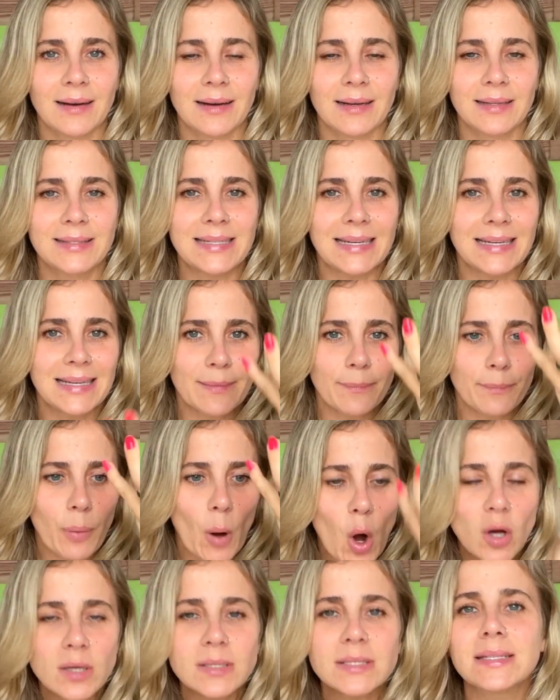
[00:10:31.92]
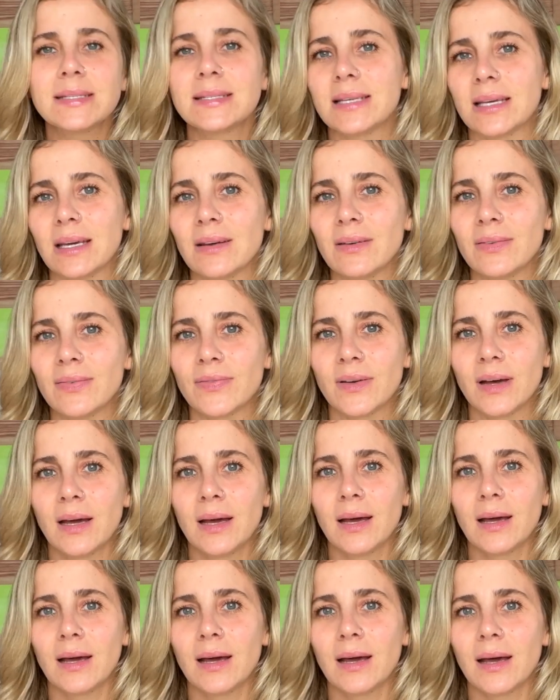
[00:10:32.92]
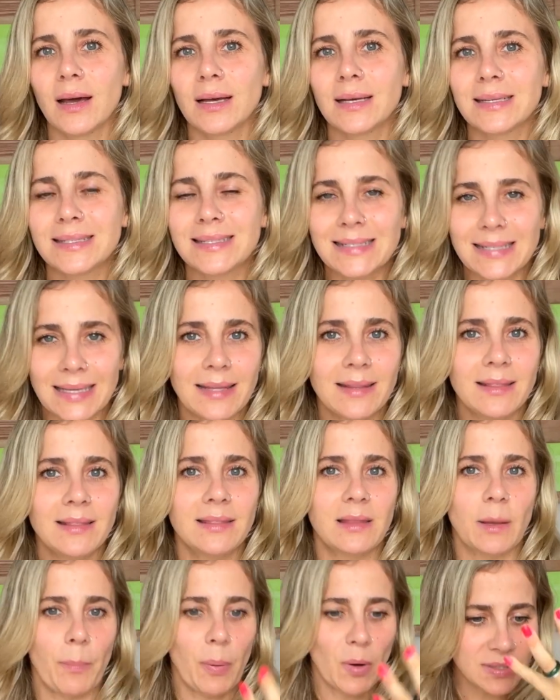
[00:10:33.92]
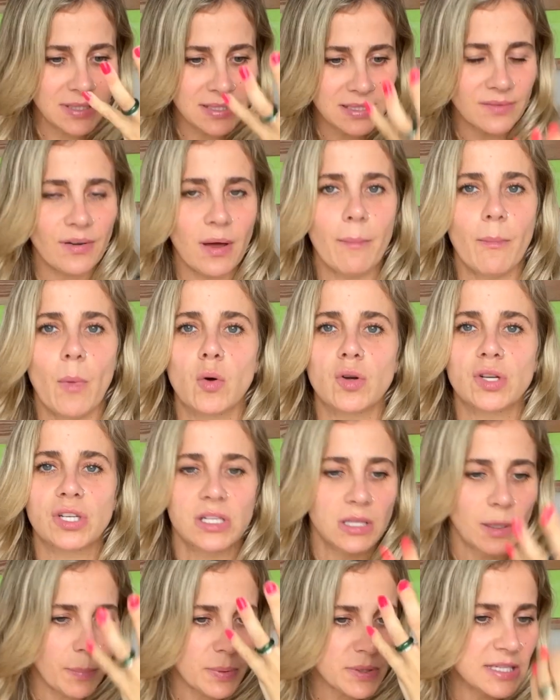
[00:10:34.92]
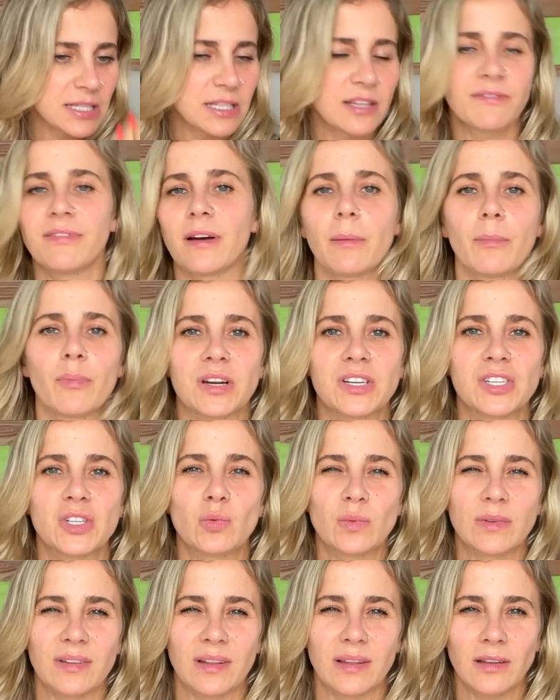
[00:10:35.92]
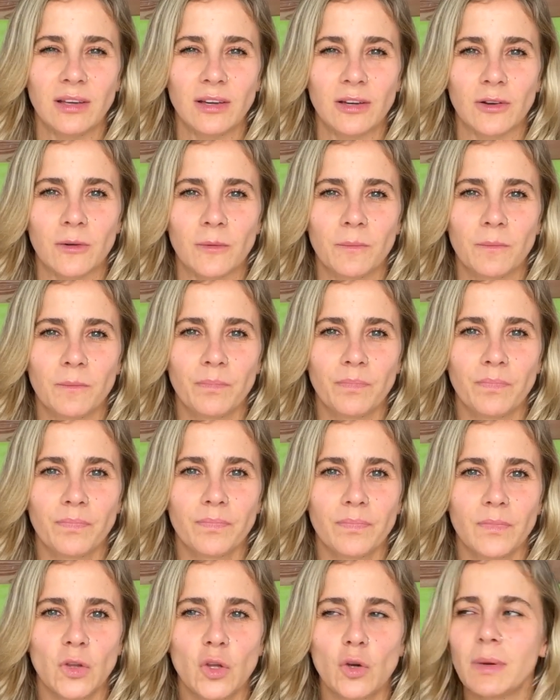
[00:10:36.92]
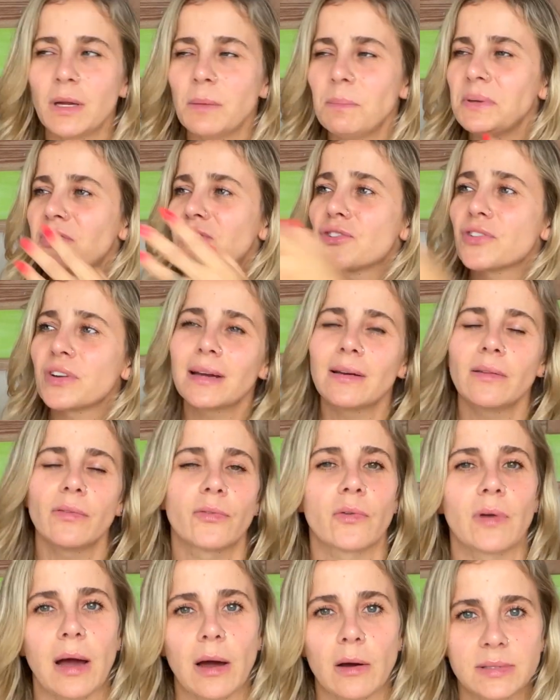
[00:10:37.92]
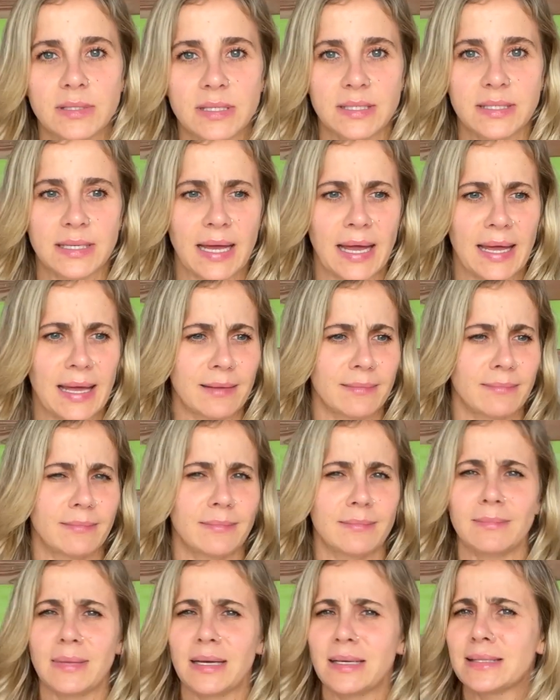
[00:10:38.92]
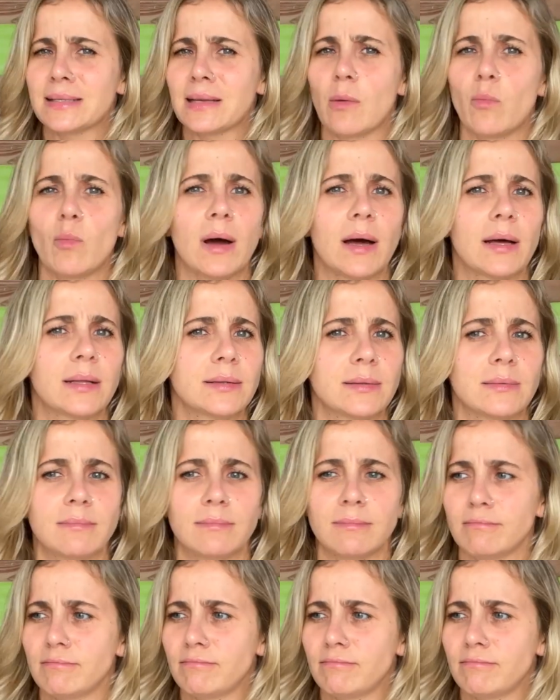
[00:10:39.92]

the positive sin, the positive emotion, the positive vibration within you. You may be triggered throughout the day and may someone